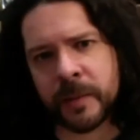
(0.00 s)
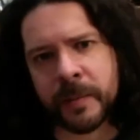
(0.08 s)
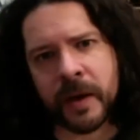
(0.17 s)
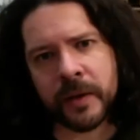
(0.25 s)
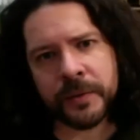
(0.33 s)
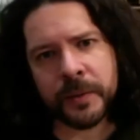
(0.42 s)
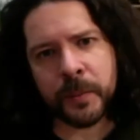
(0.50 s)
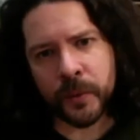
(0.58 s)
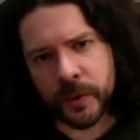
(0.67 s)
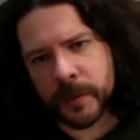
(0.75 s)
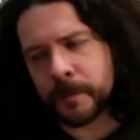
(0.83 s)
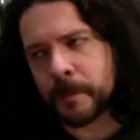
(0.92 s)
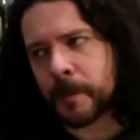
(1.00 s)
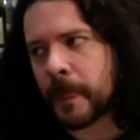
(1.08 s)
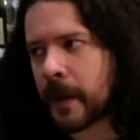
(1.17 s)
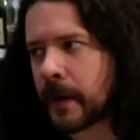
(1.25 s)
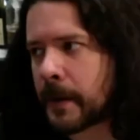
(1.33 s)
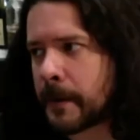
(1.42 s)
about the border.
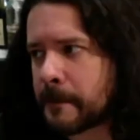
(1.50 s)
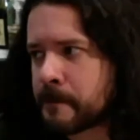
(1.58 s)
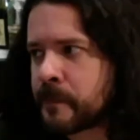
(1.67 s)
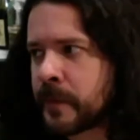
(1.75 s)
Um,